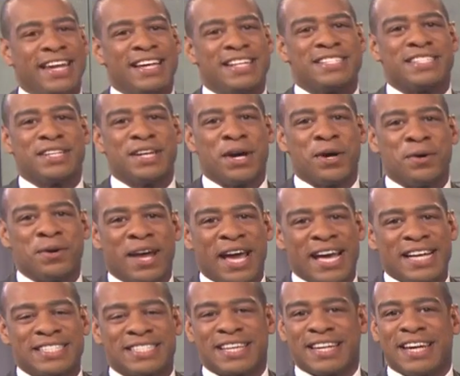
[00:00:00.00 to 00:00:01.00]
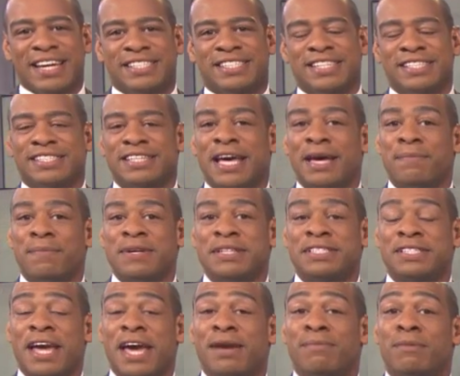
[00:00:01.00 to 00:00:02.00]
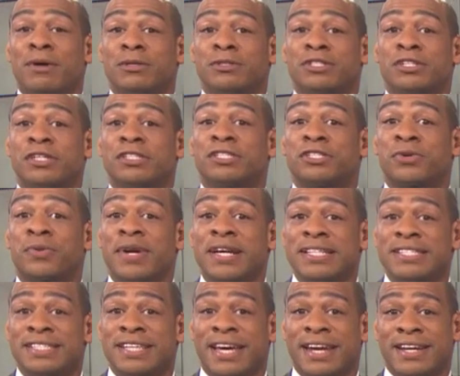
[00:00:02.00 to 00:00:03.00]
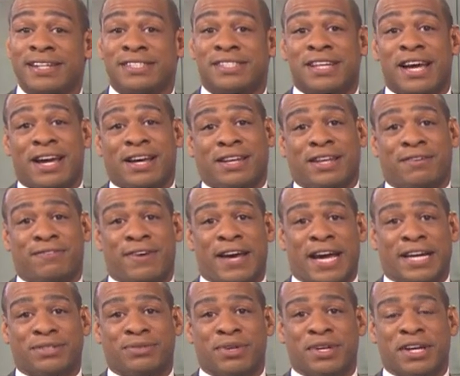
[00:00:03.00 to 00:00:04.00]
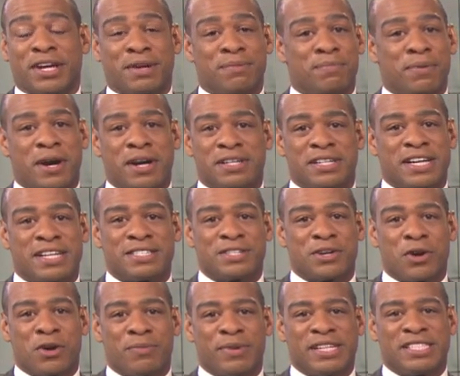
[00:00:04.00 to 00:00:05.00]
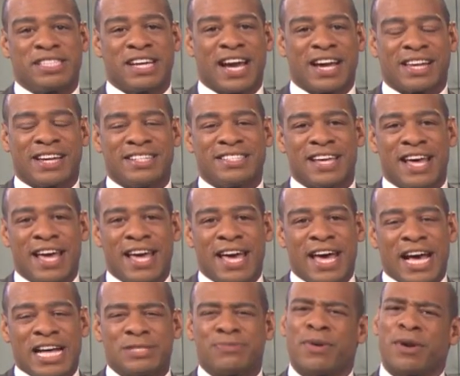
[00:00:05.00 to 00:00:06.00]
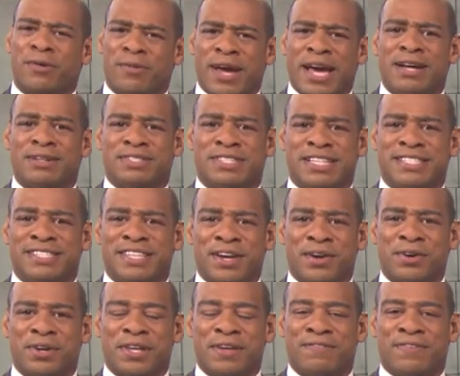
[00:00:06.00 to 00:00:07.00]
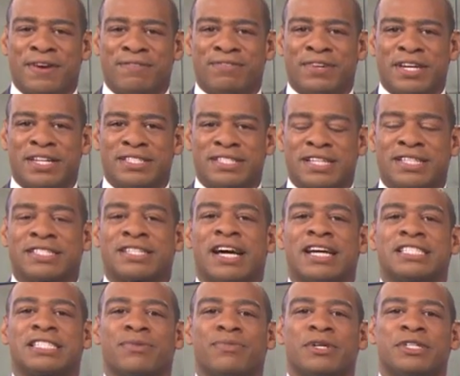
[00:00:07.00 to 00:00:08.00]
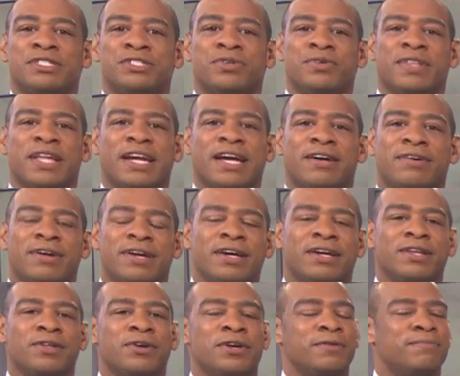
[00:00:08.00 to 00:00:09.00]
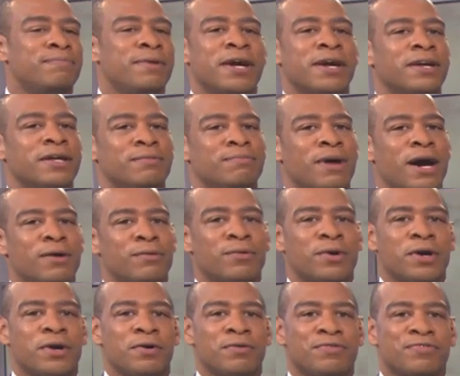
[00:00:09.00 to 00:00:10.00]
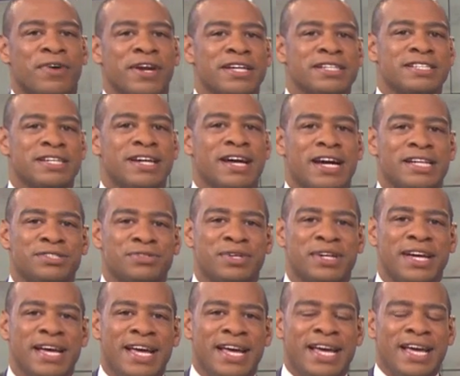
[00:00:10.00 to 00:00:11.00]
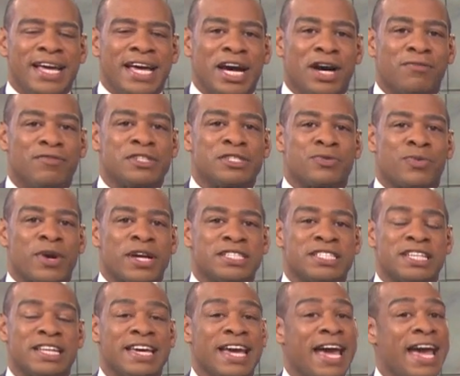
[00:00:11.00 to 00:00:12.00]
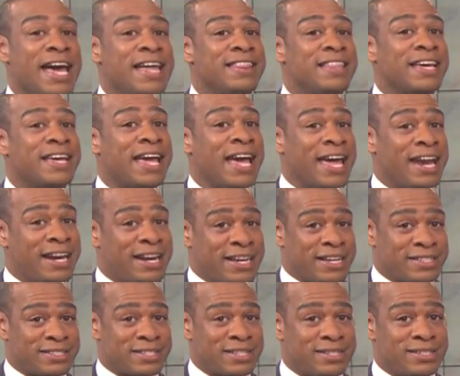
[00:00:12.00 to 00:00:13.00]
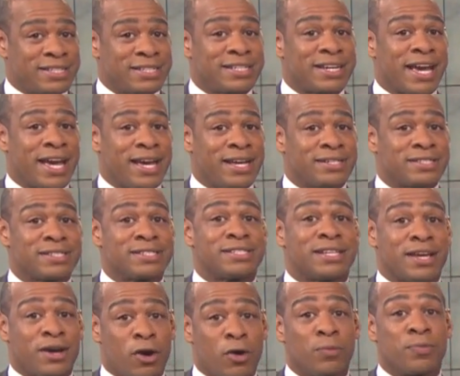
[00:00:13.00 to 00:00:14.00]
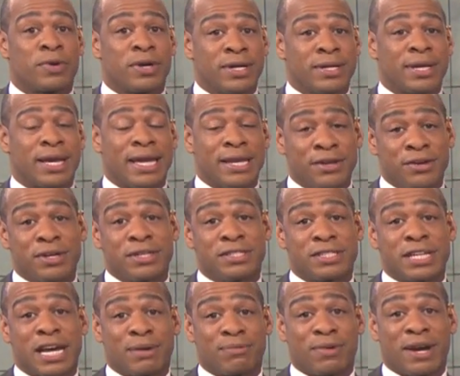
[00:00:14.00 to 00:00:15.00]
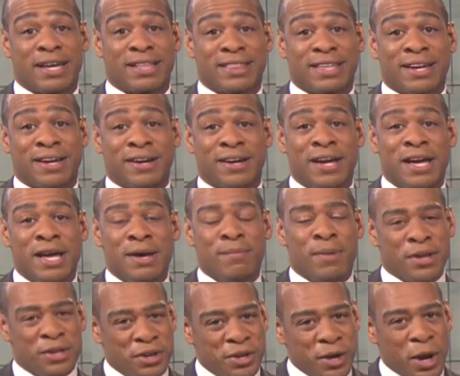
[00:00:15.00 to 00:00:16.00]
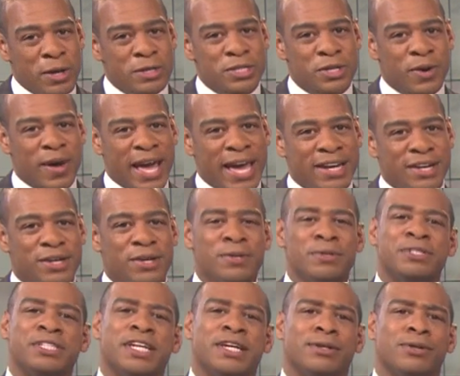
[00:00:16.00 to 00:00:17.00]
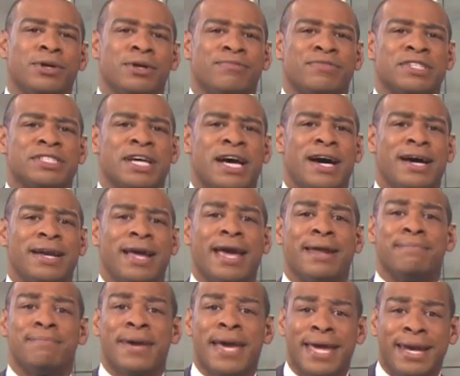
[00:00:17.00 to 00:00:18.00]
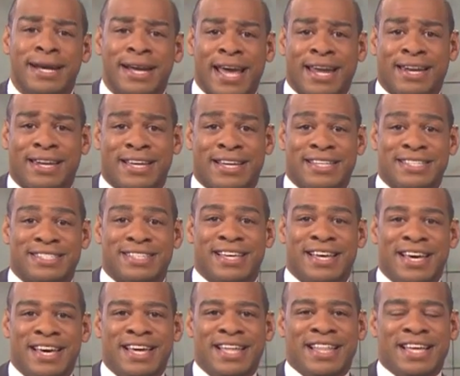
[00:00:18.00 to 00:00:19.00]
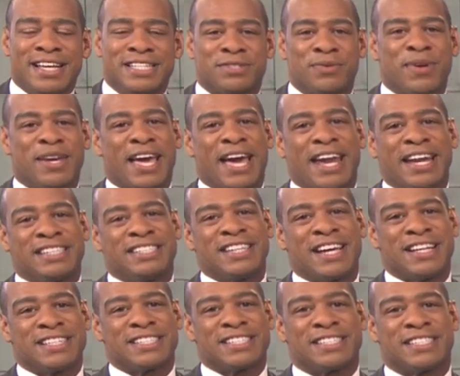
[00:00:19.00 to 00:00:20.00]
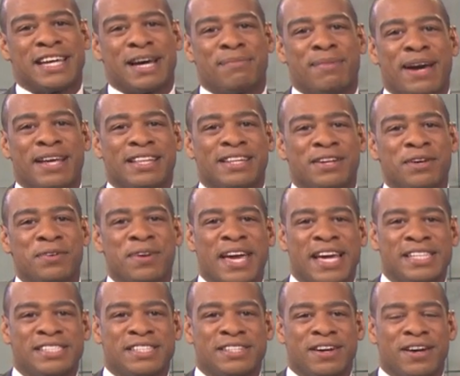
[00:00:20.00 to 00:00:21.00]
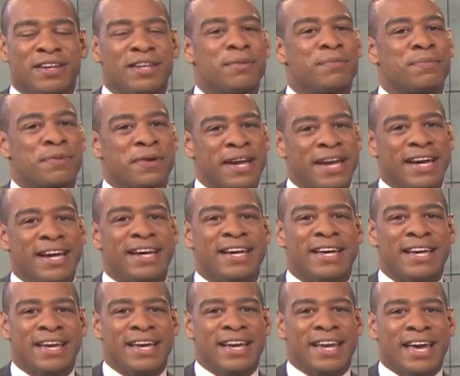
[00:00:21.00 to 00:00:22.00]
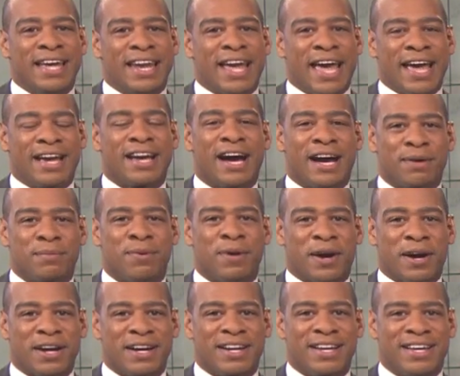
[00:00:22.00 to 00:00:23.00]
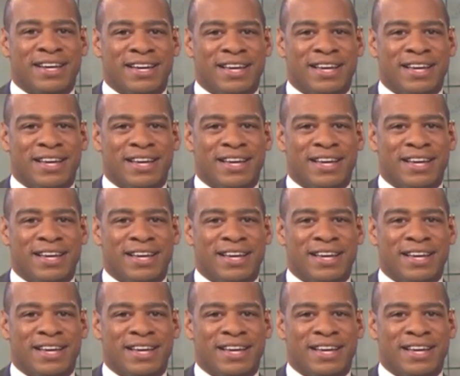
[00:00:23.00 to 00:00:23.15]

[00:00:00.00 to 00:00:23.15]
is known as the nation's hippest and most trend-setting chocolate factory. Compartes Gourmet Chocolates has been around since the early 50s. Its customers during that era included Marilyn Monroe, Frank Sinatra, Elvis Presley, and the Kennedys. Today, just say Oprah and you can stop right there. But you can also add Gucci, Louis Vuitton, and me to that list. This week, I had a chance to stop by the location on La Brea and Hancock Park.